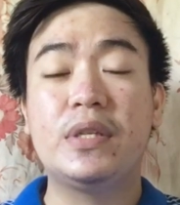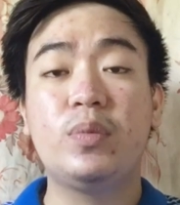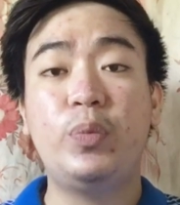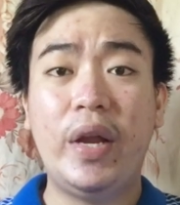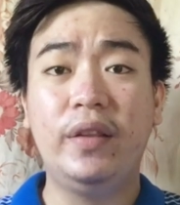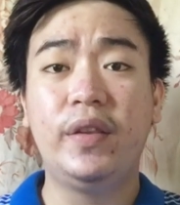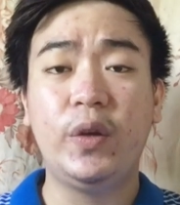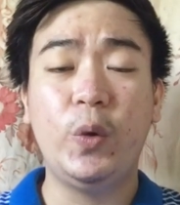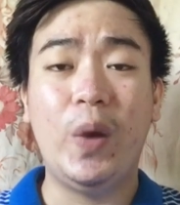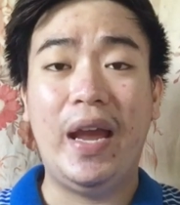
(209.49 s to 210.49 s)
spread
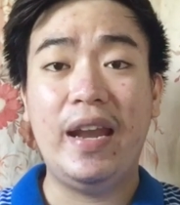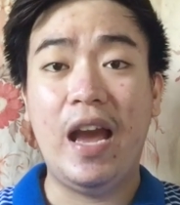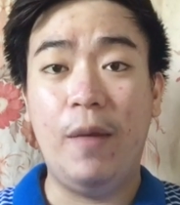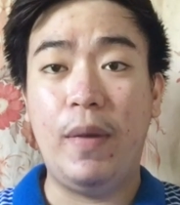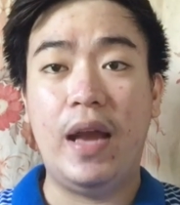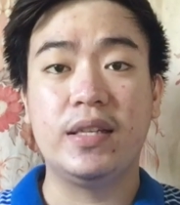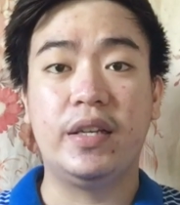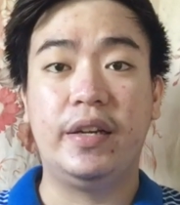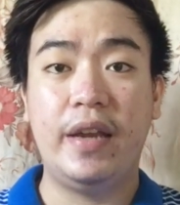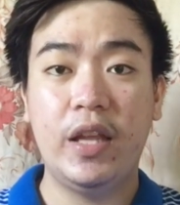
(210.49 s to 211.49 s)
through an
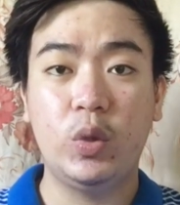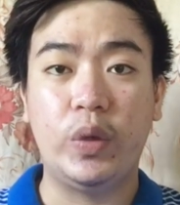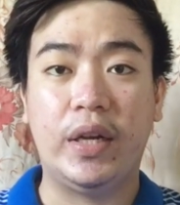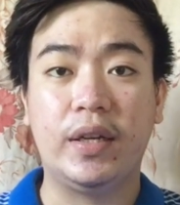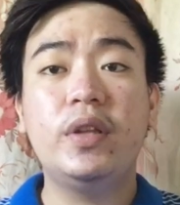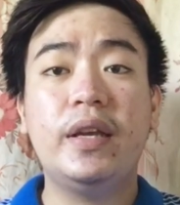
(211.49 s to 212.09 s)
haphazard network.